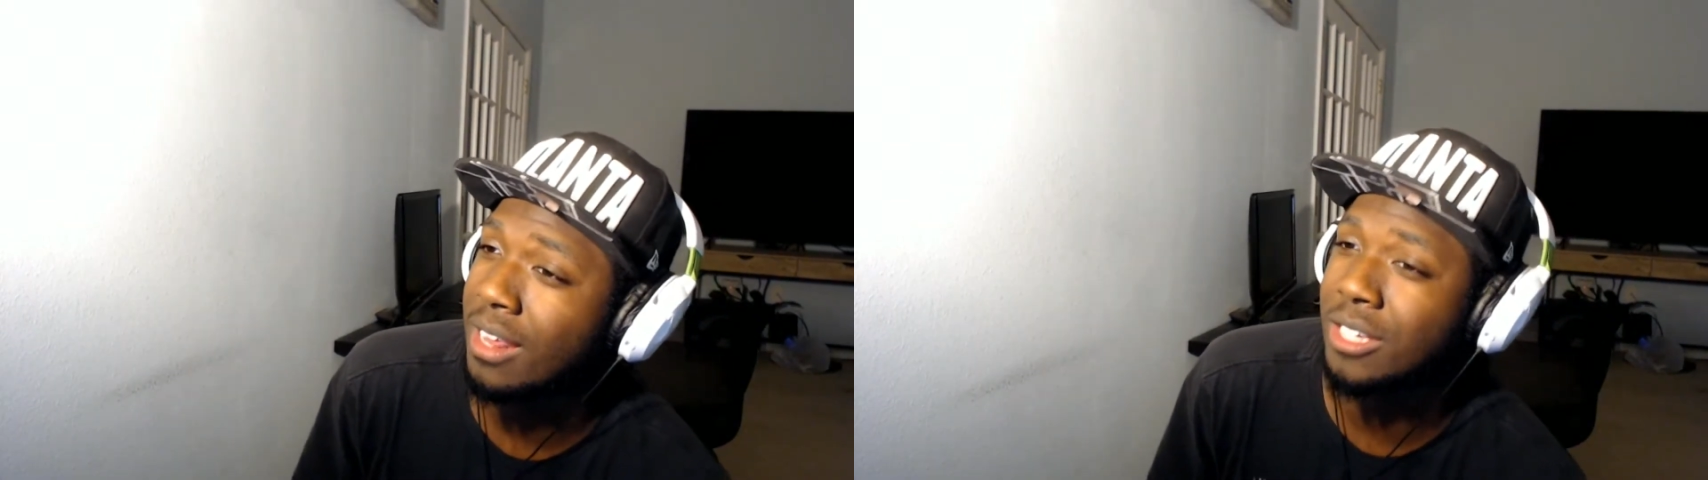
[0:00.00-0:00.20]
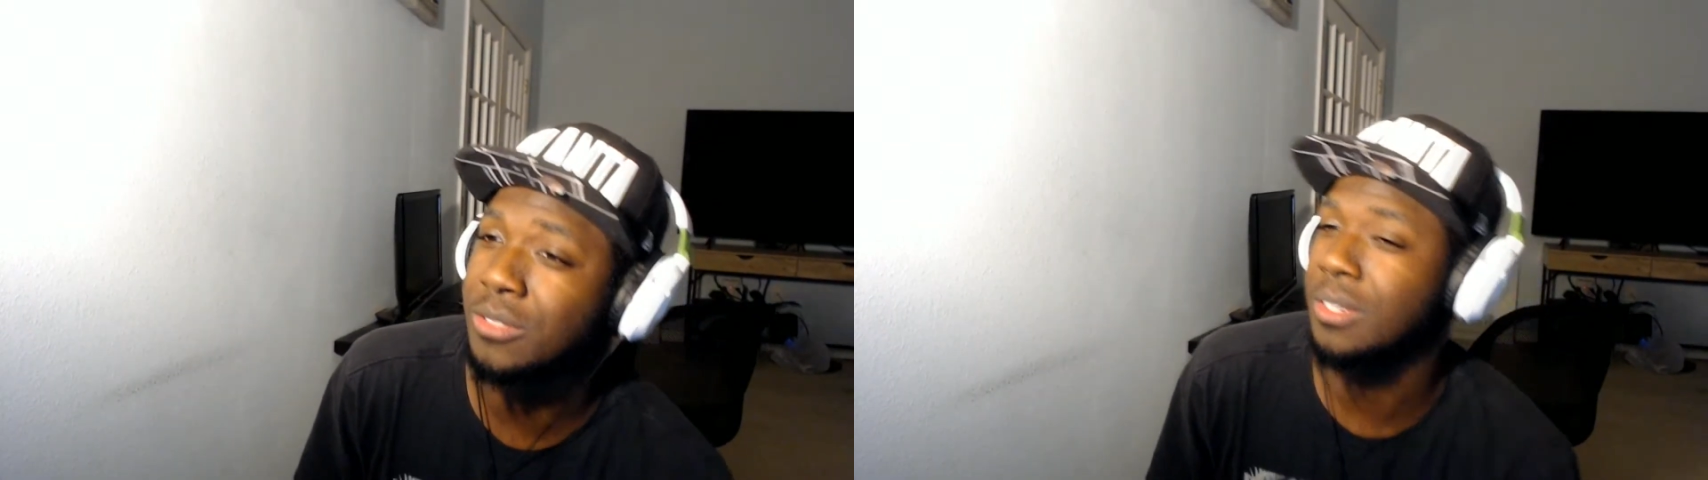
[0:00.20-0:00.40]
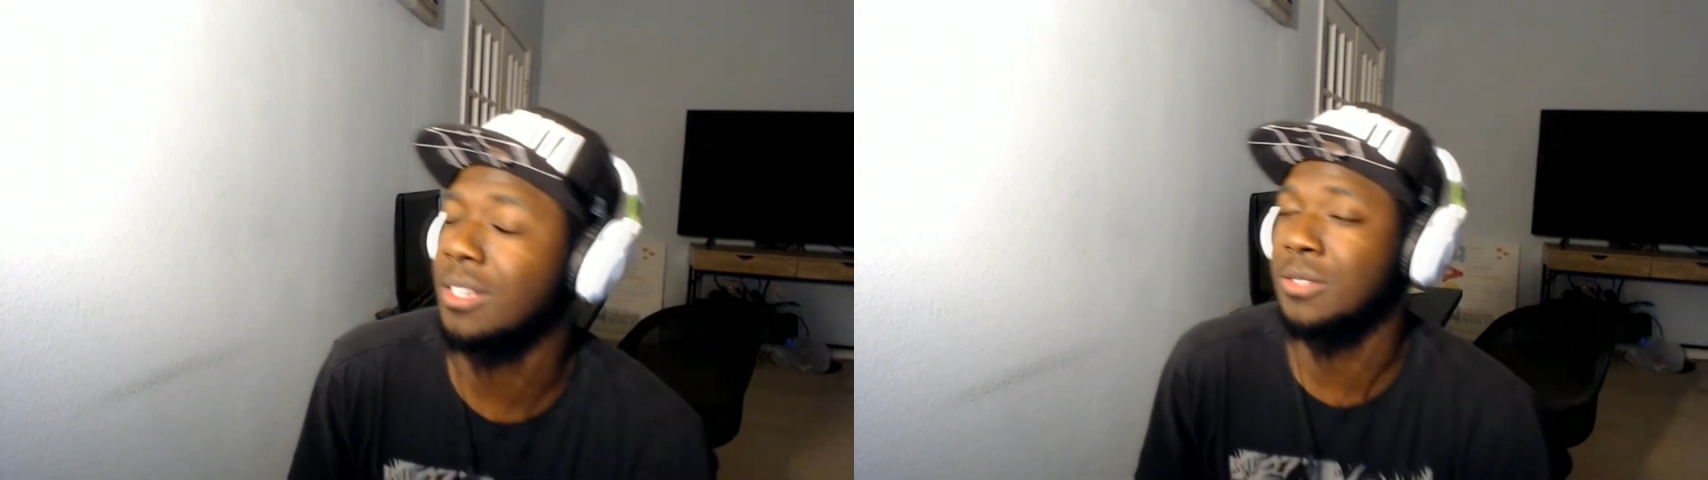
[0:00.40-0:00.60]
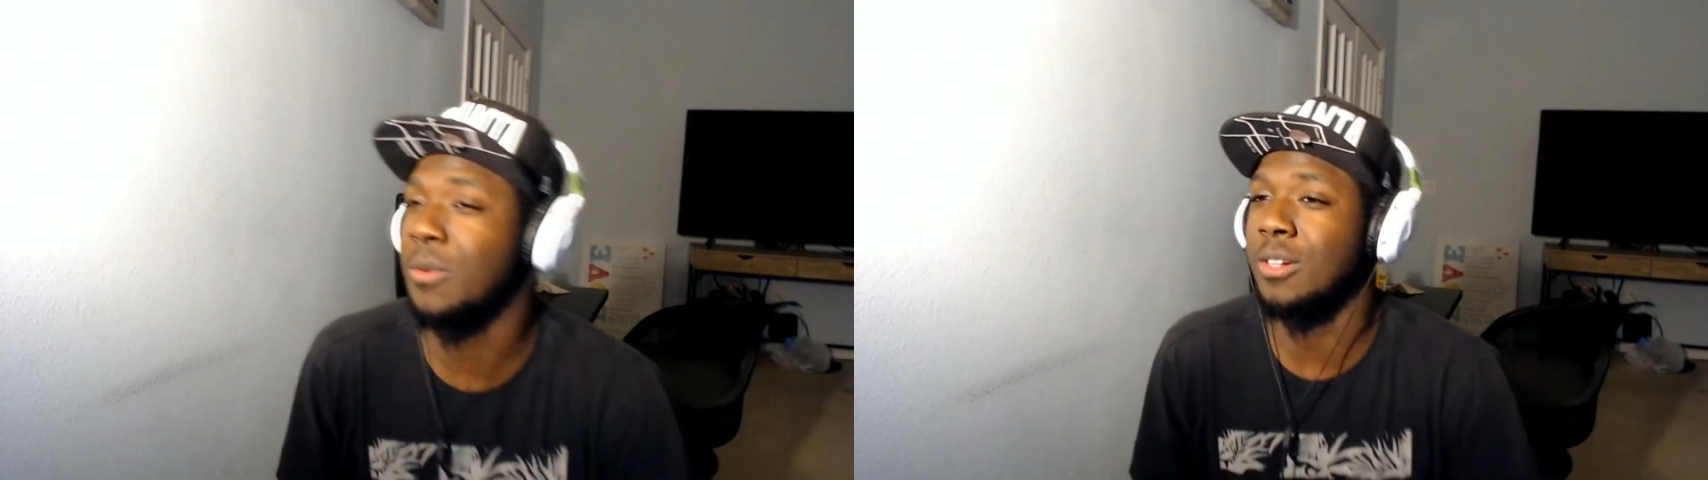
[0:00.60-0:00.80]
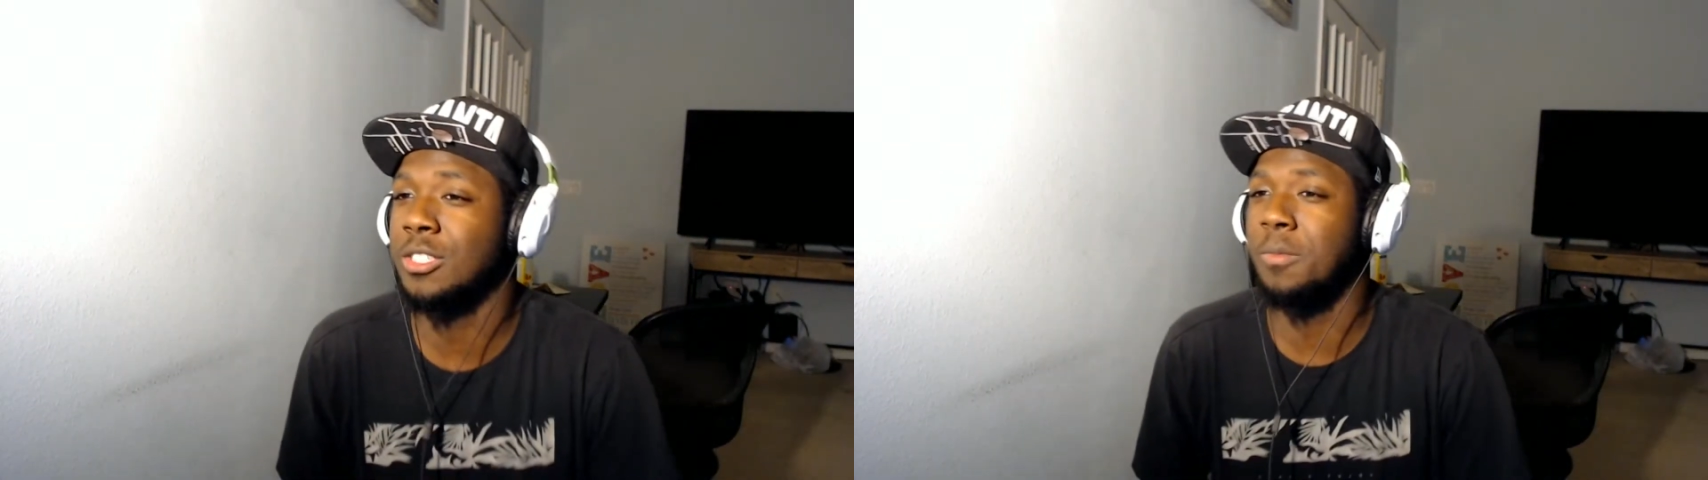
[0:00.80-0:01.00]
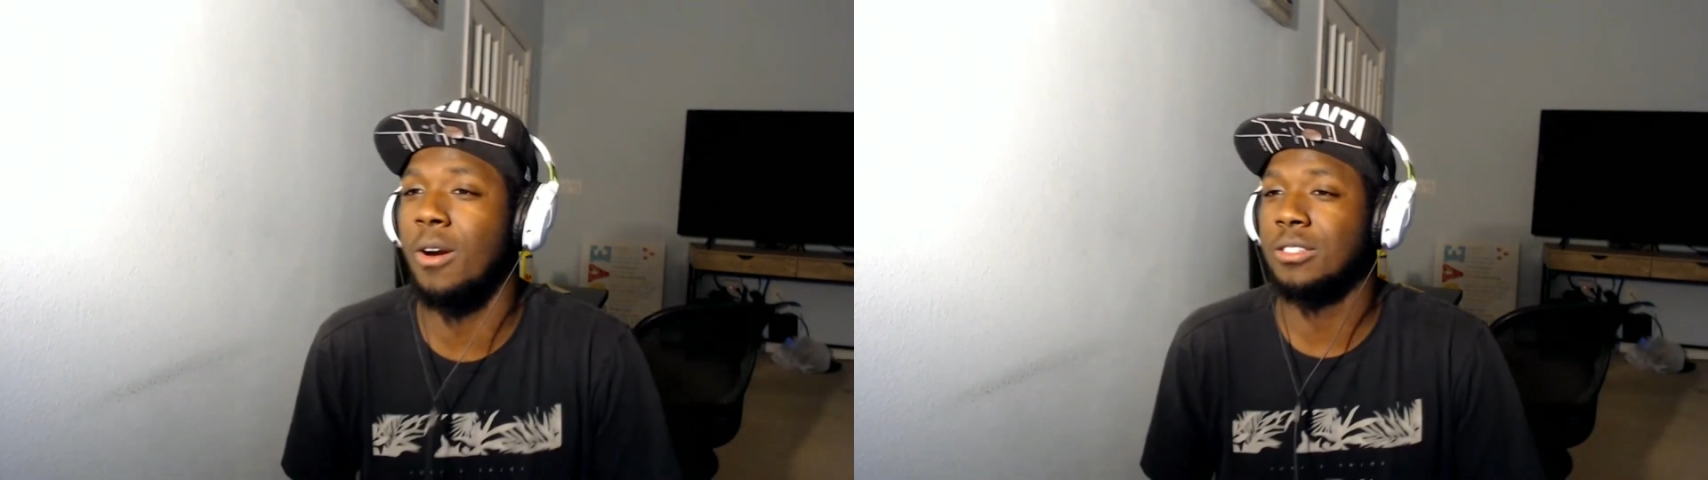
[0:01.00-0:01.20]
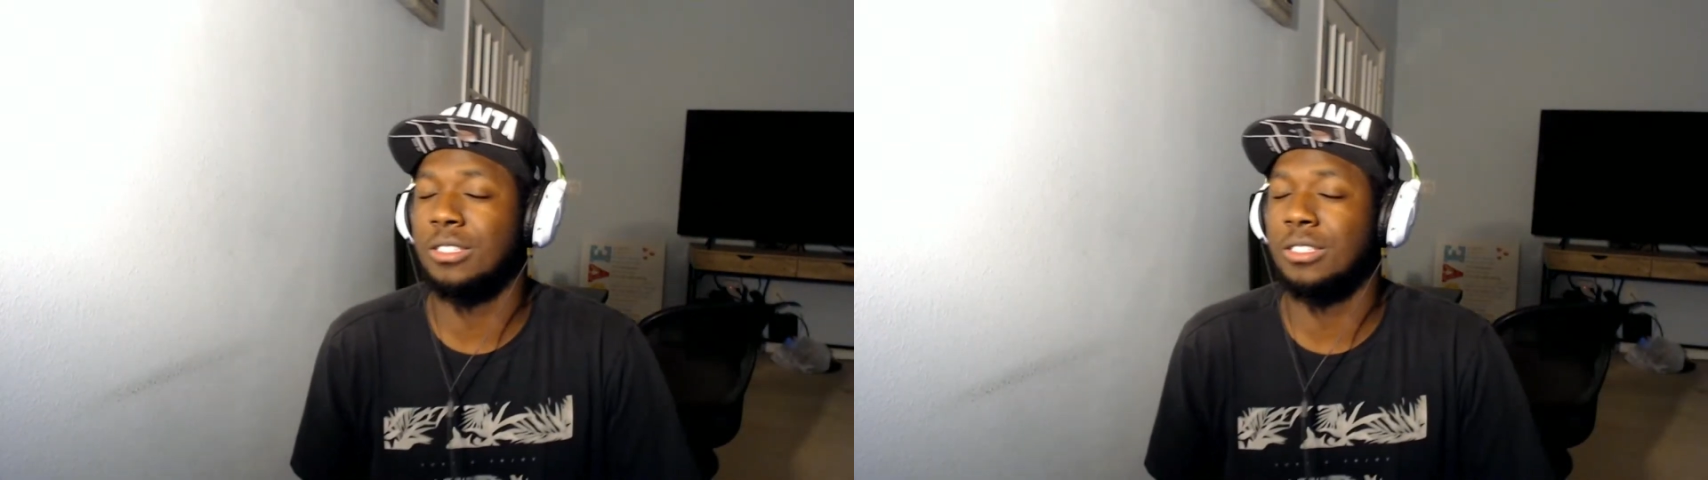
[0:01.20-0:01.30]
is what sparks